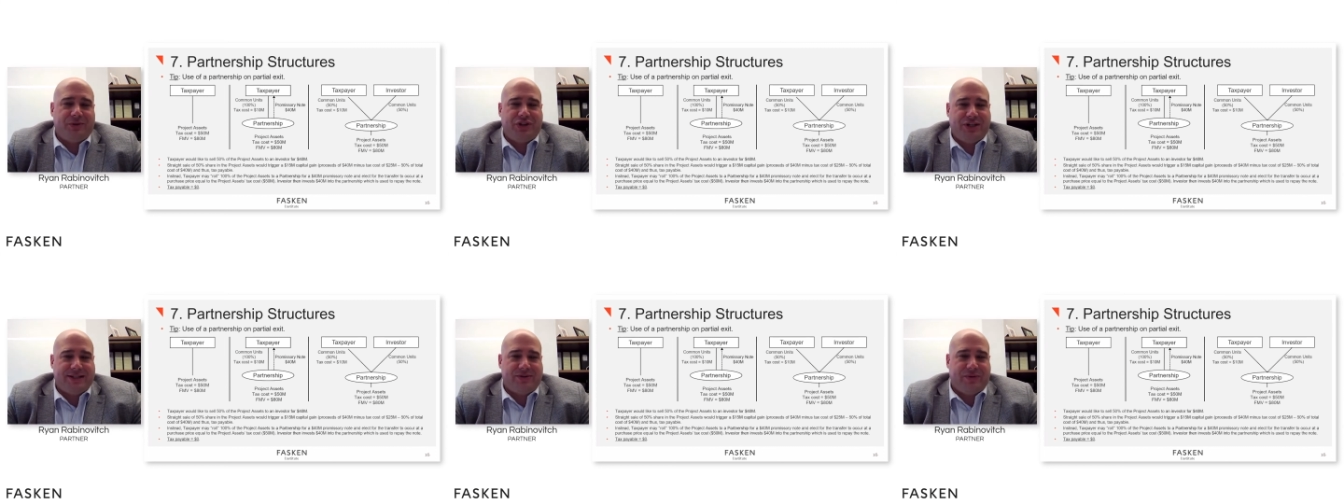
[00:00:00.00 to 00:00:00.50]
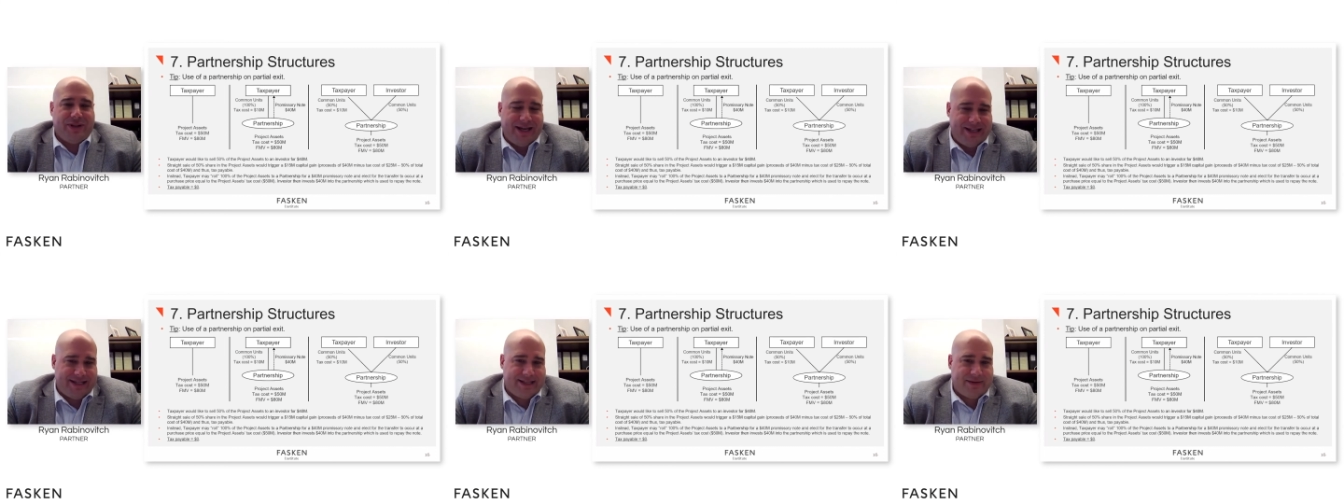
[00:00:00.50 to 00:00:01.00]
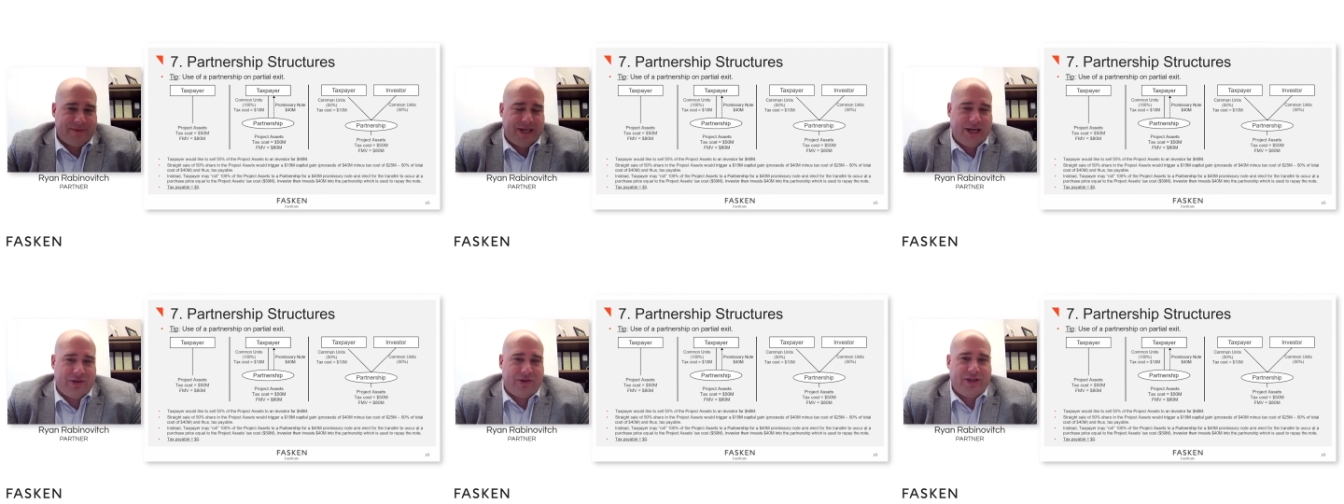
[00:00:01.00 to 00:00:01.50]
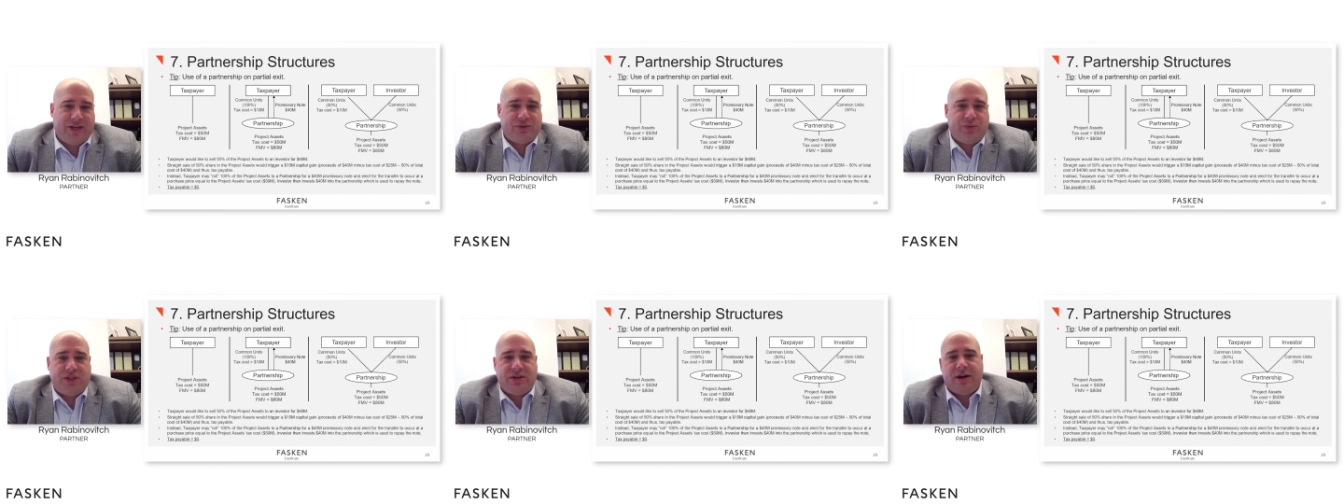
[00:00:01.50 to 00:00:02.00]
which doesn't relate to some of the other
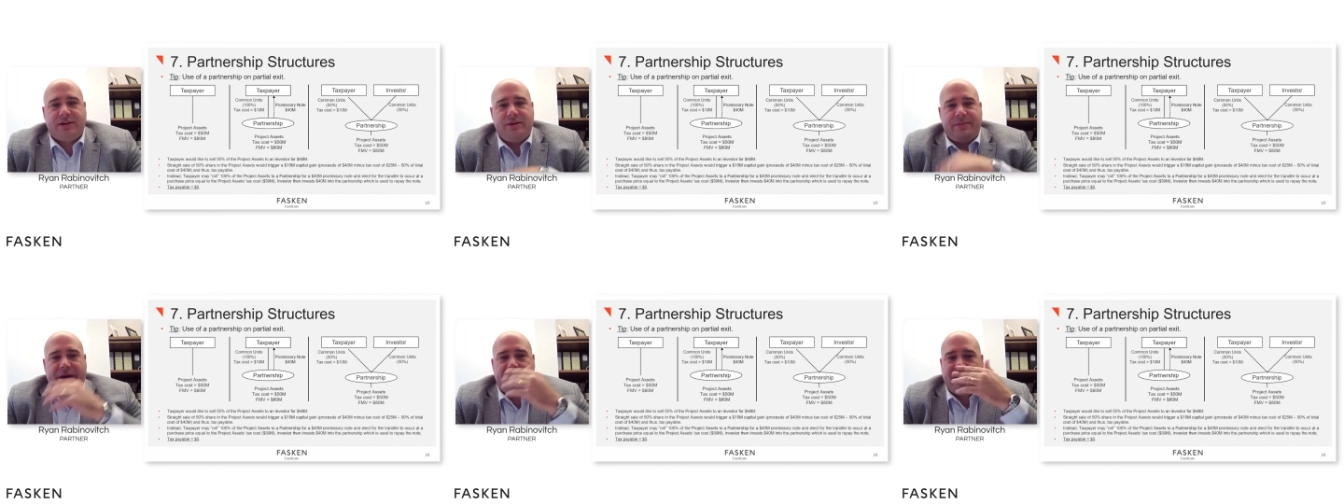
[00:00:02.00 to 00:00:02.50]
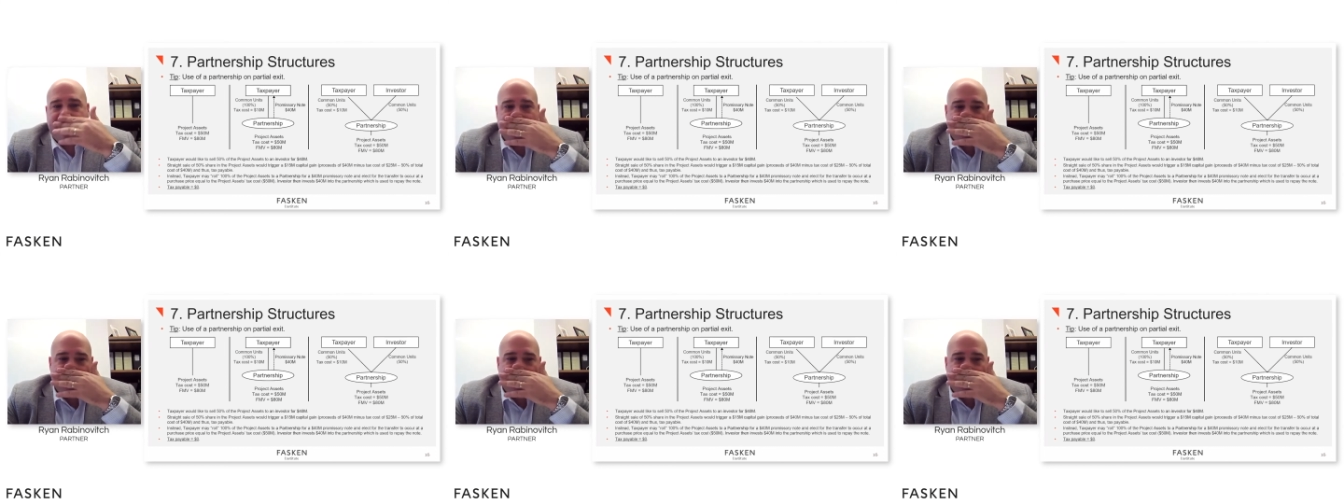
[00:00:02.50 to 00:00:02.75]
things we talked about.